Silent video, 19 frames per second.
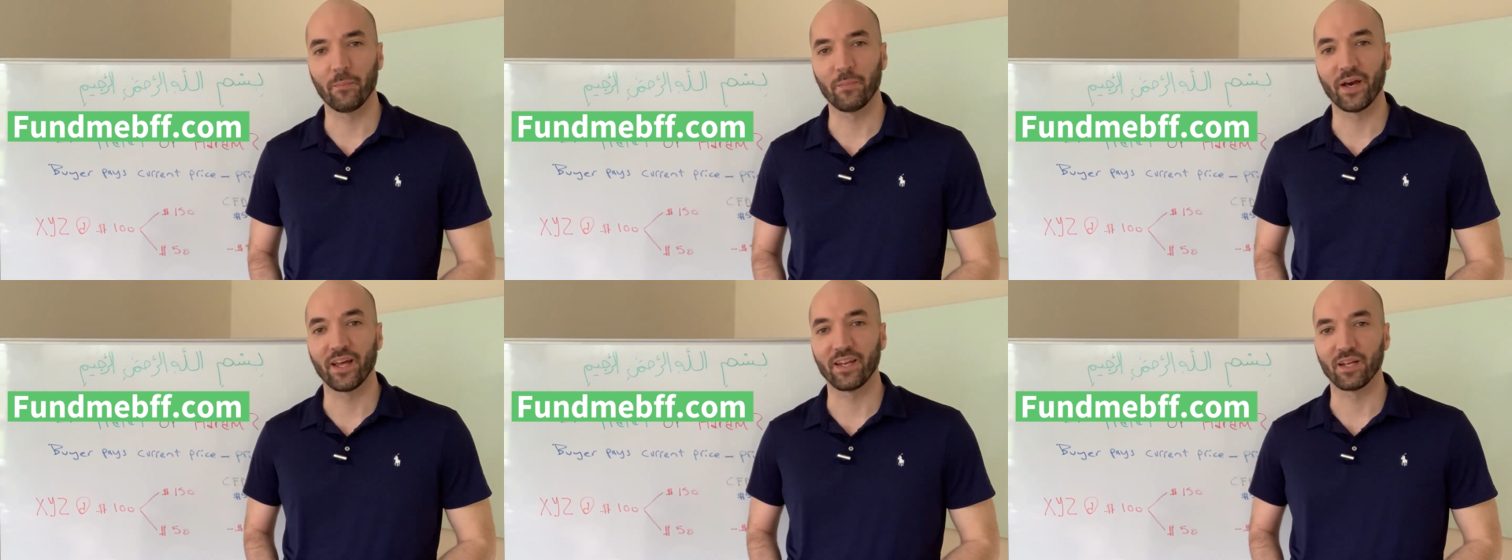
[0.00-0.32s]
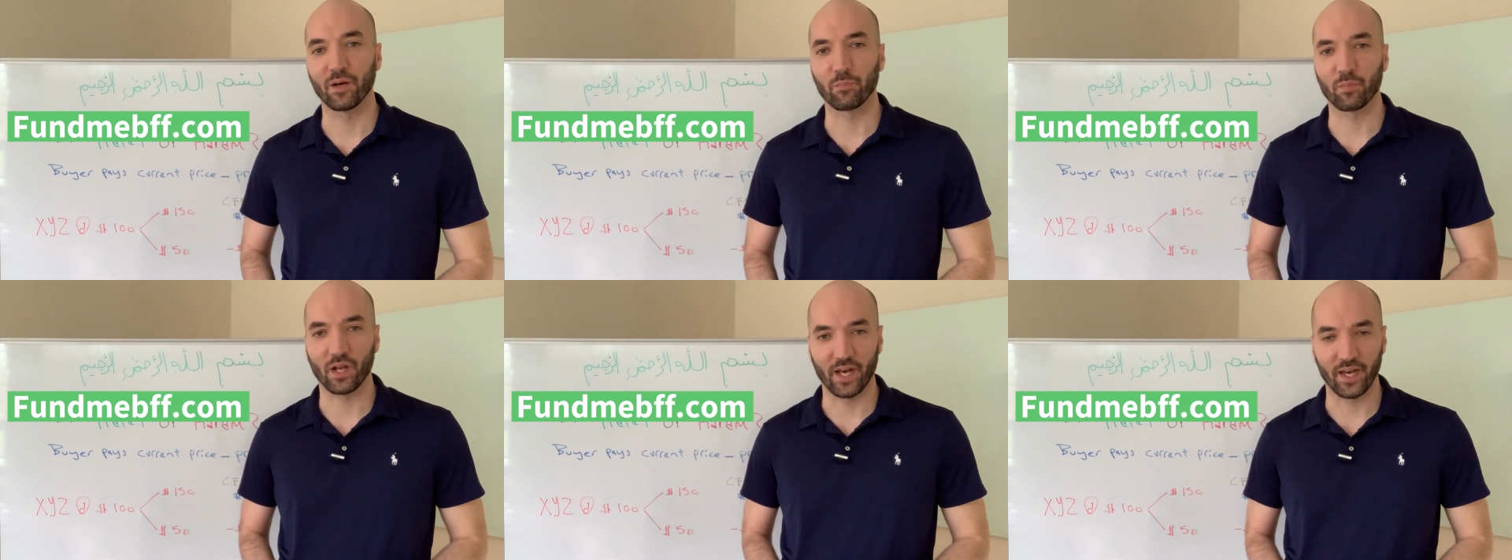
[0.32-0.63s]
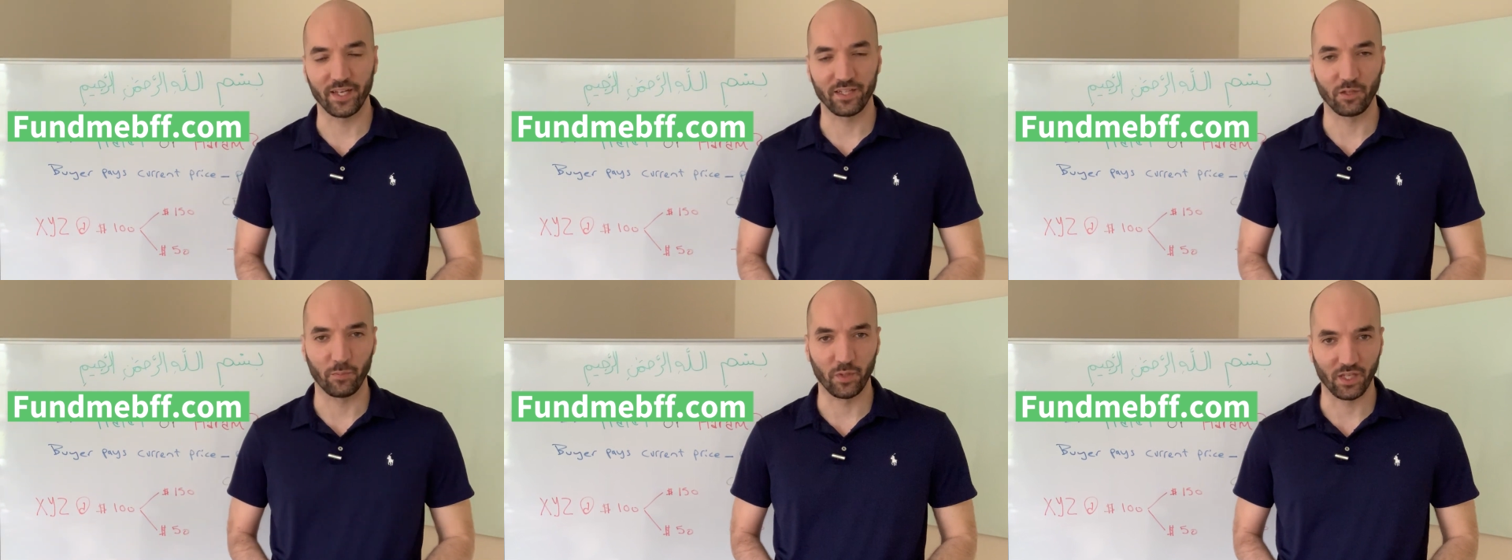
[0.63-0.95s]
and apply
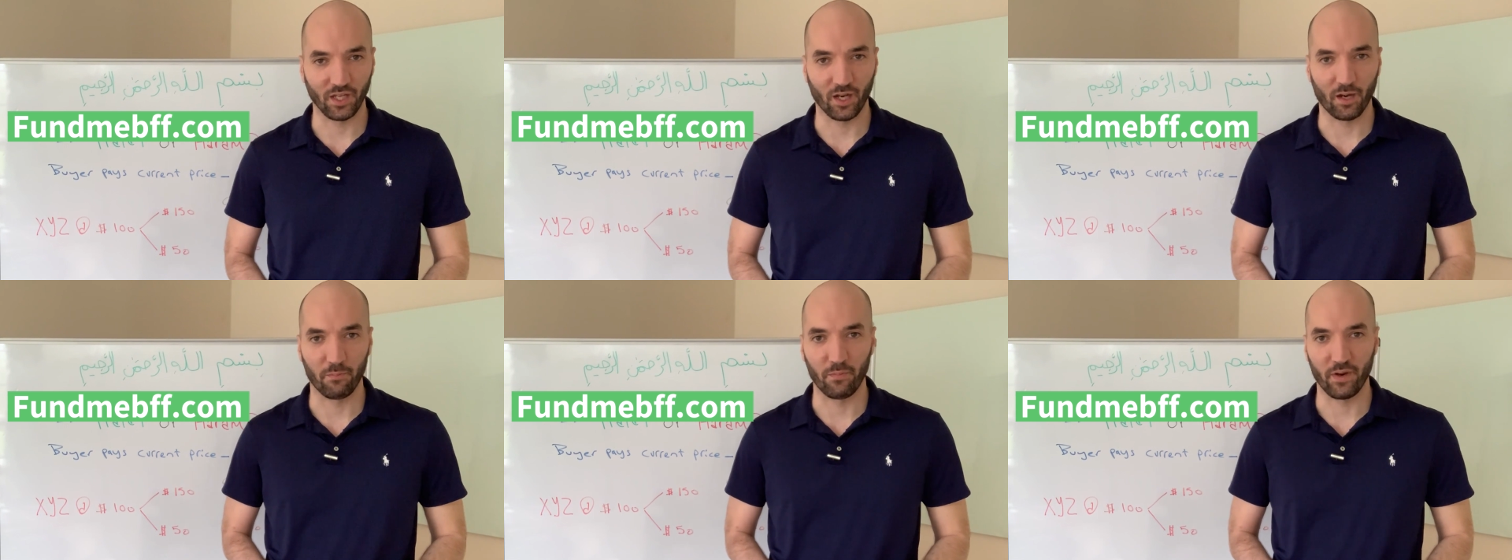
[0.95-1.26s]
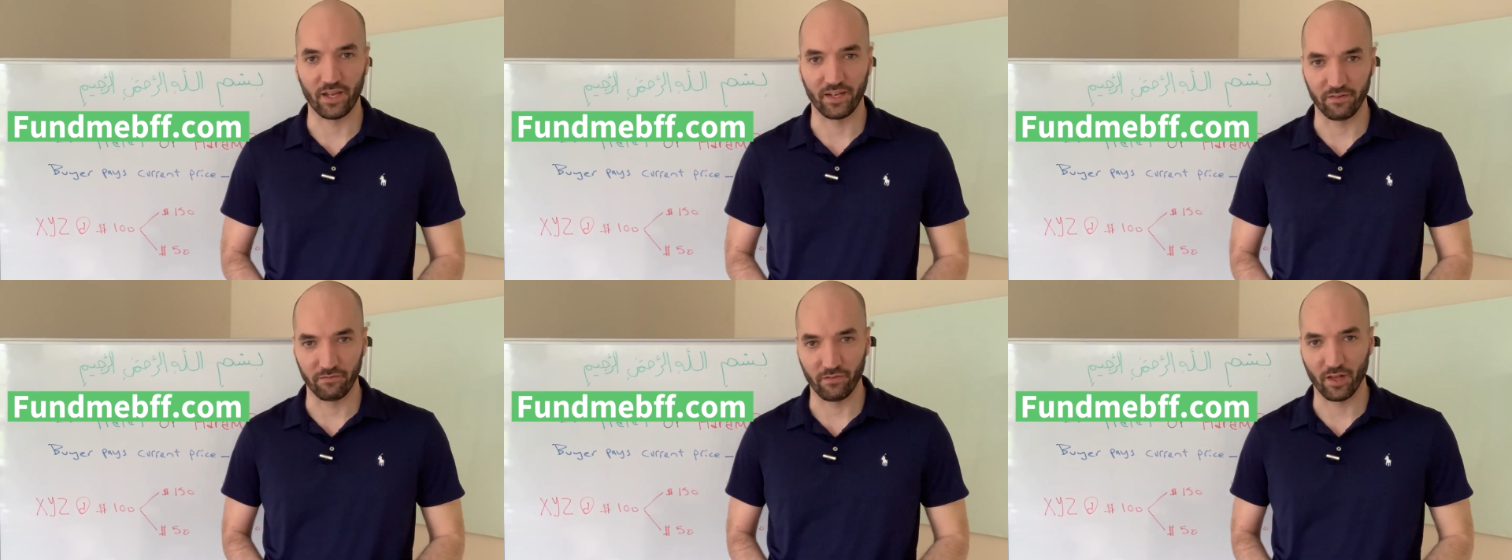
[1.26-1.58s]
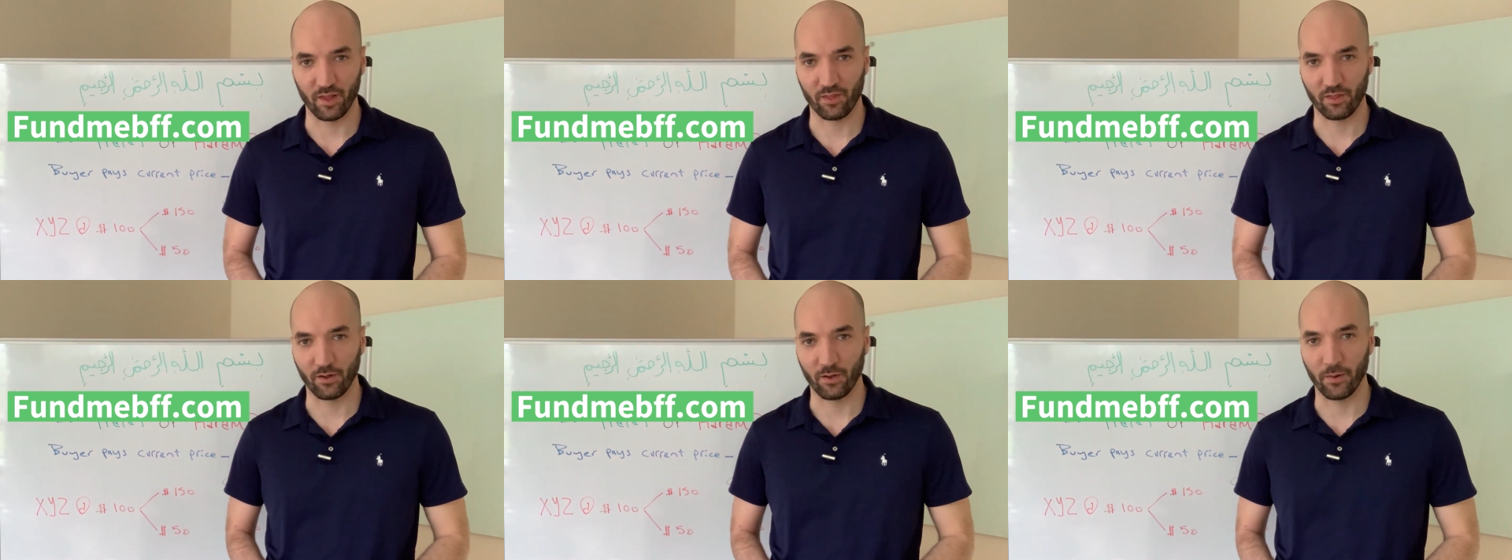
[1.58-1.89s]
to become an
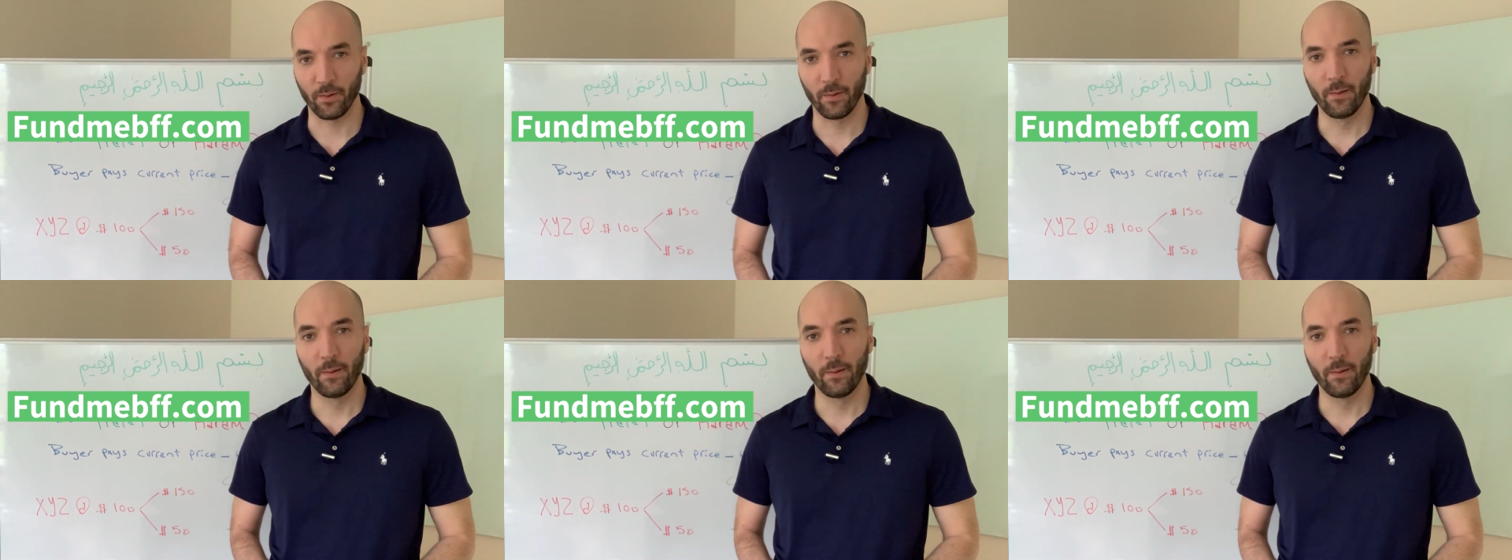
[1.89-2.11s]
investor.